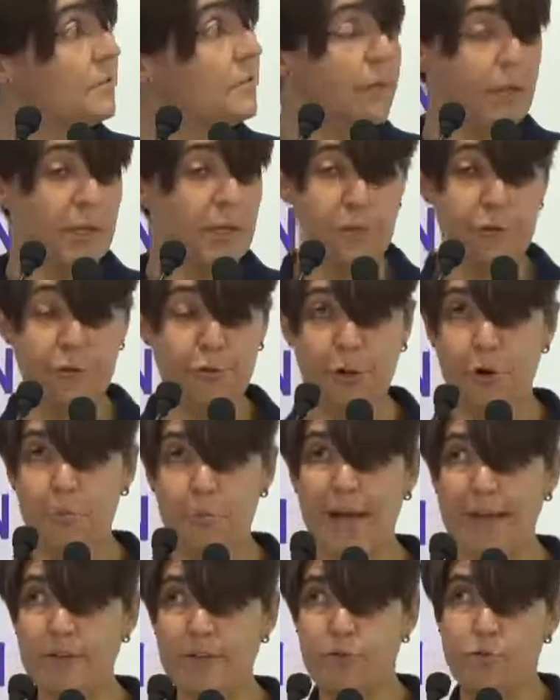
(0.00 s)
if we go
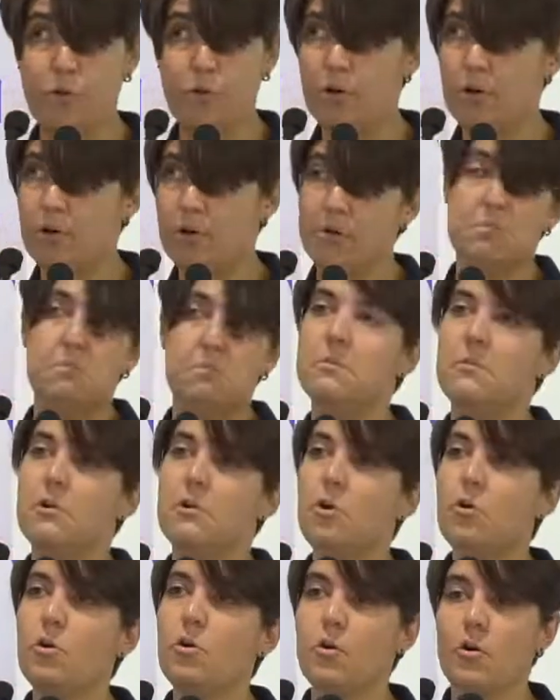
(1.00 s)
back to a
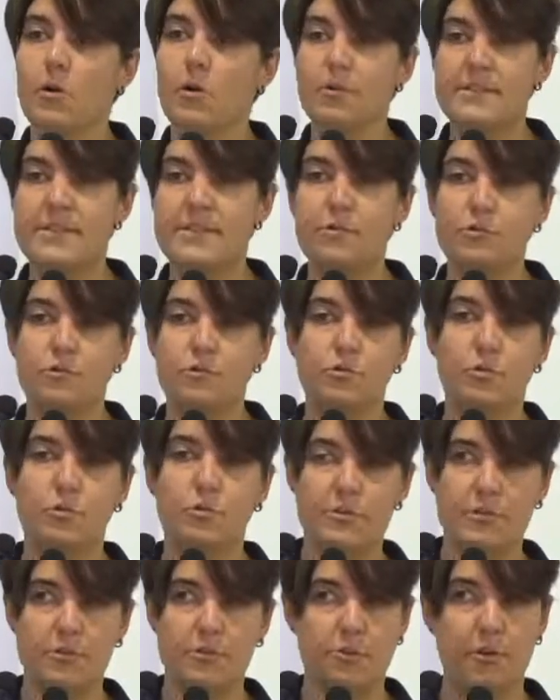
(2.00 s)
low CO2
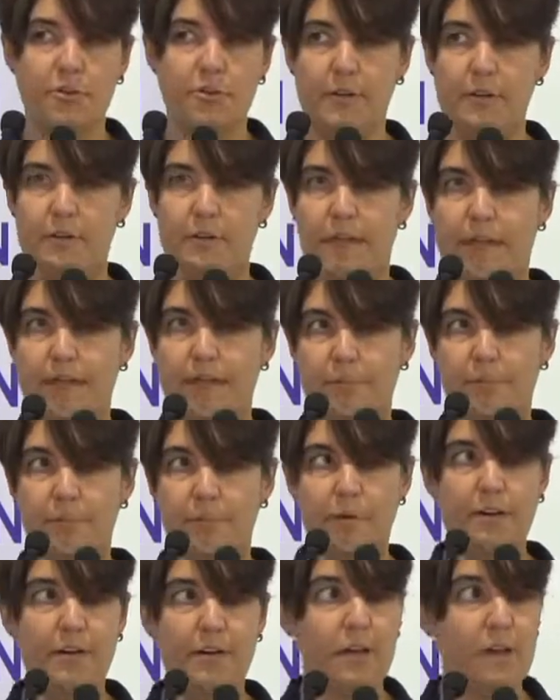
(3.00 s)
concentration in the
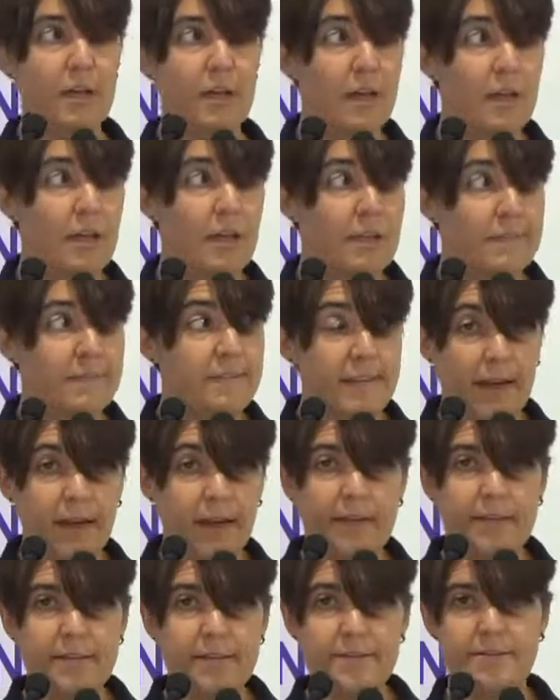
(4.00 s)
atmosphere, the
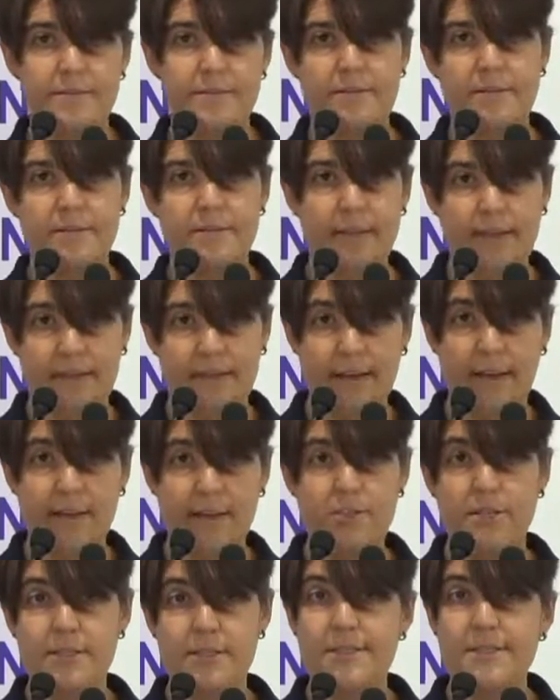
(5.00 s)
ice
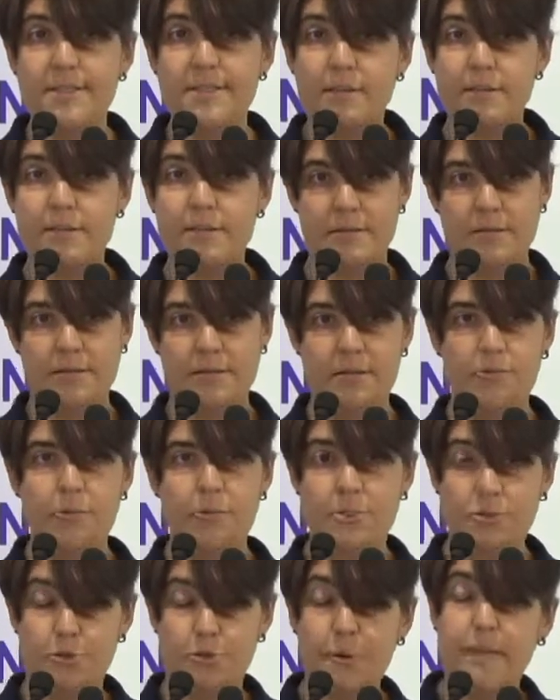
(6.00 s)
sheet still
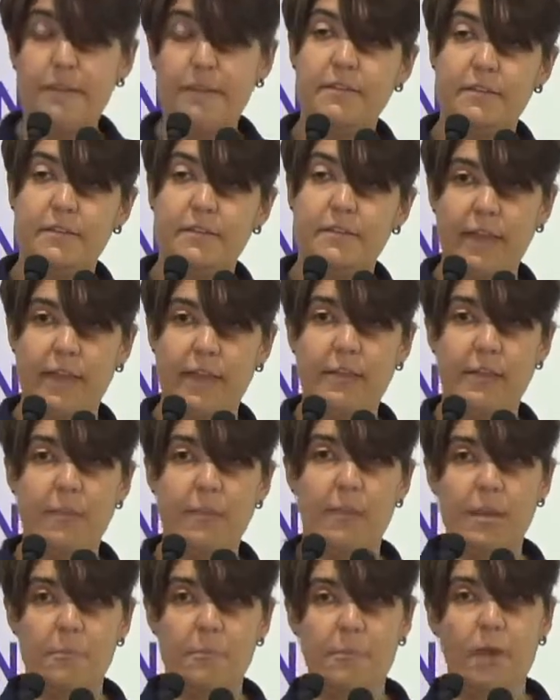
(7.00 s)
retreats, okay,
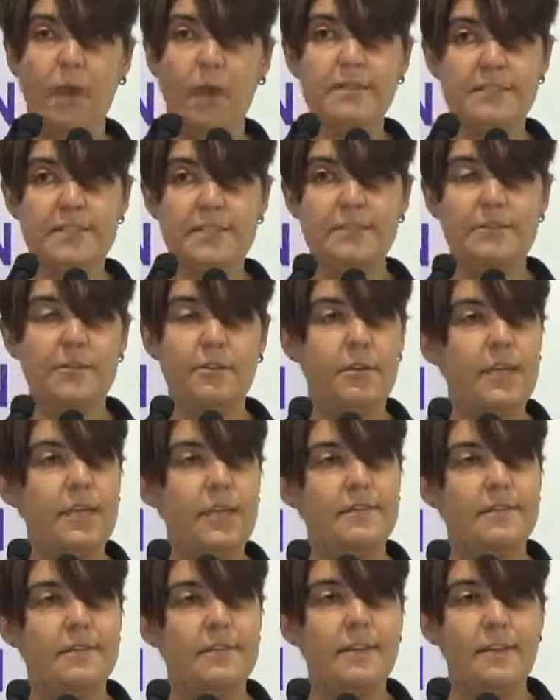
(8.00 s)
until the
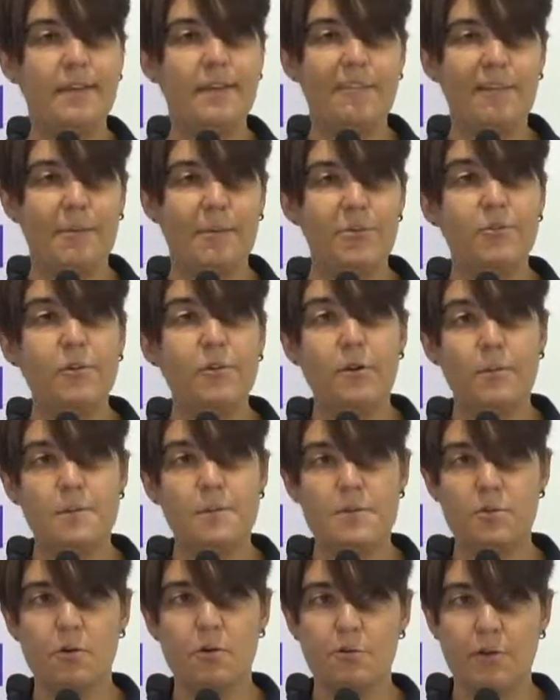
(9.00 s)
heat that they have absorbed
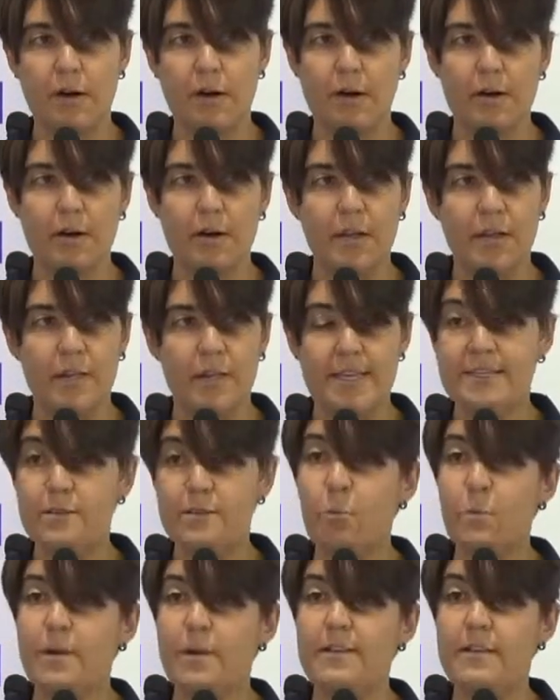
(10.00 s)
so far is
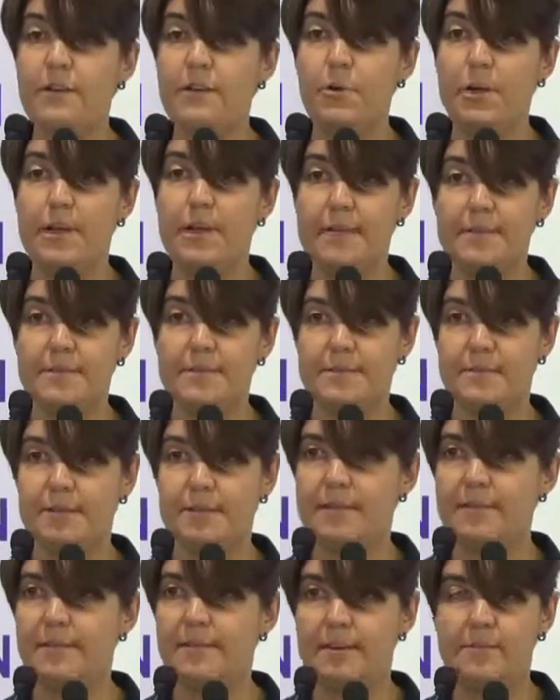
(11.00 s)
completely released
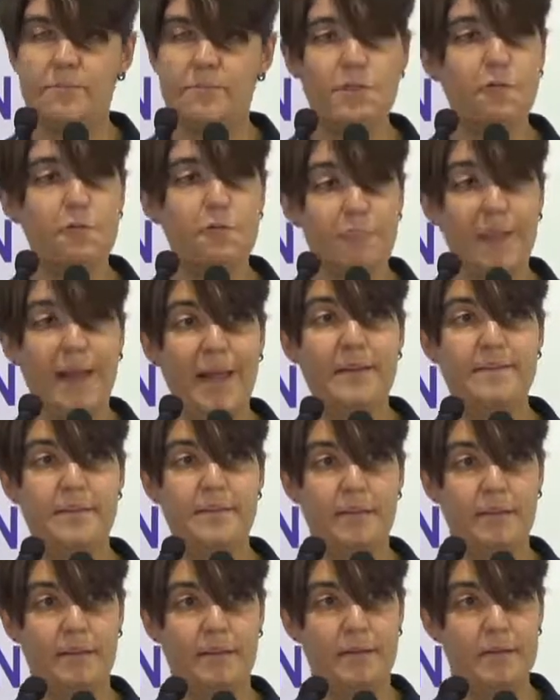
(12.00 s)
in terms of
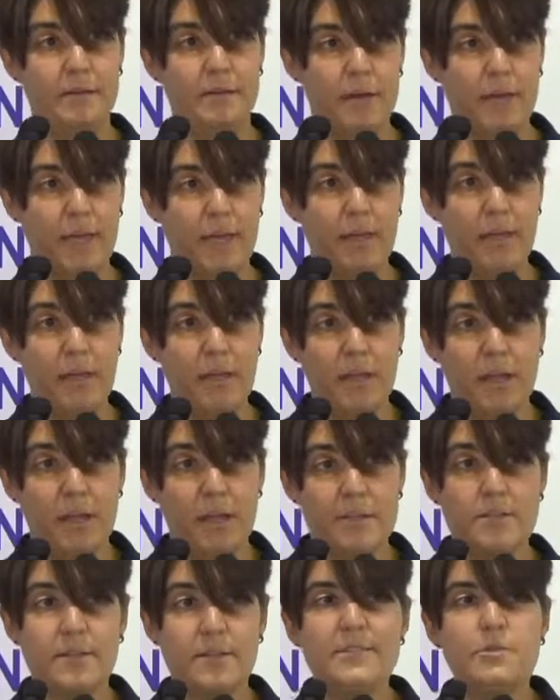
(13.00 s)
melting, okay.
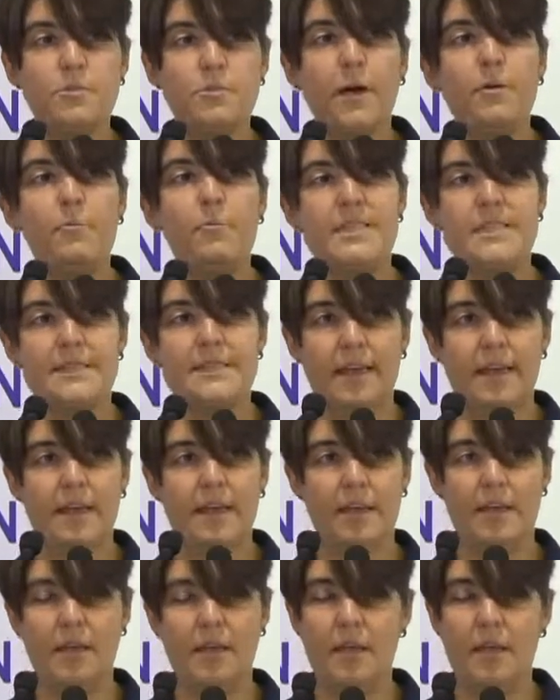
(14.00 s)
So that's why we say,